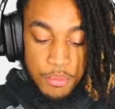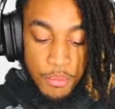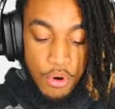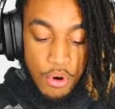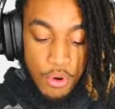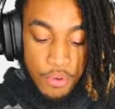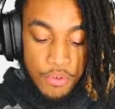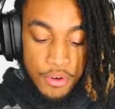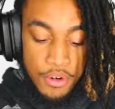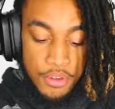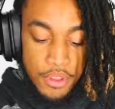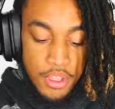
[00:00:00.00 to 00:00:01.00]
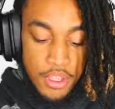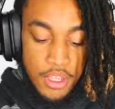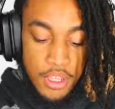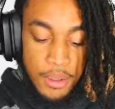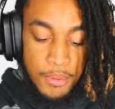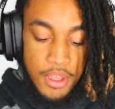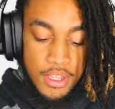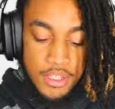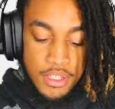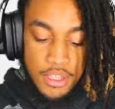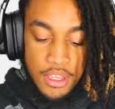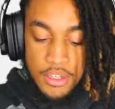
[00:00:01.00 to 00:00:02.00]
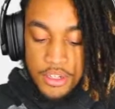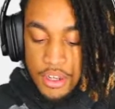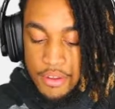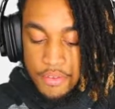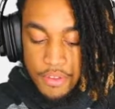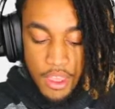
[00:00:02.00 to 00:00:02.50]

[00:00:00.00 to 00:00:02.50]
Moreover, MSCHF